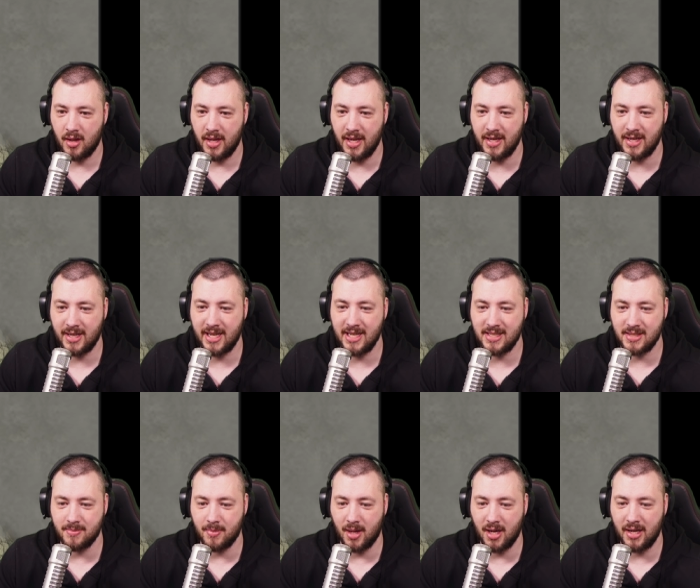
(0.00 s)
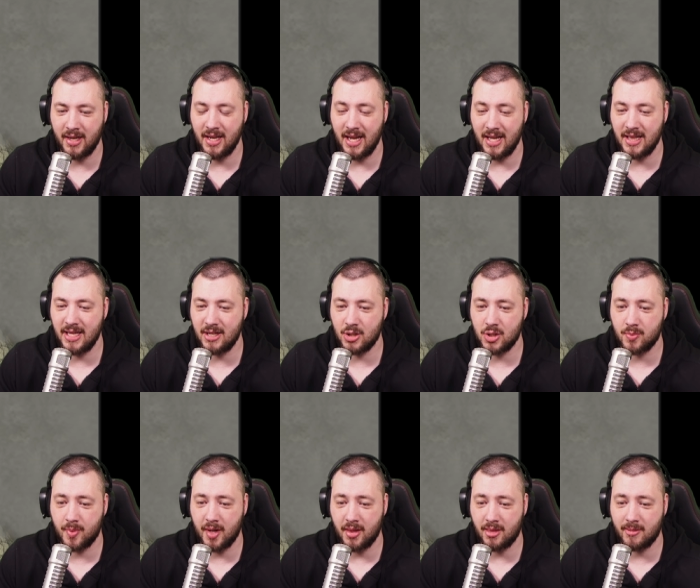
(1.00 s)
indicates a mine, and they're
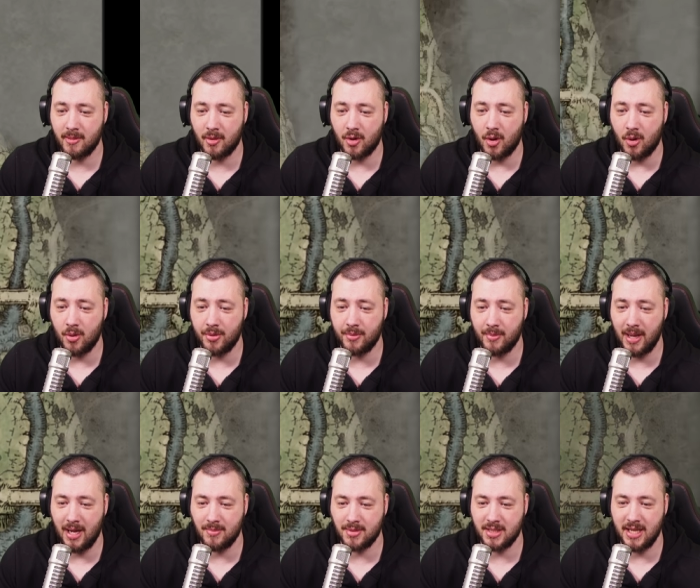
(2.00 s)
spread throughout all the maps.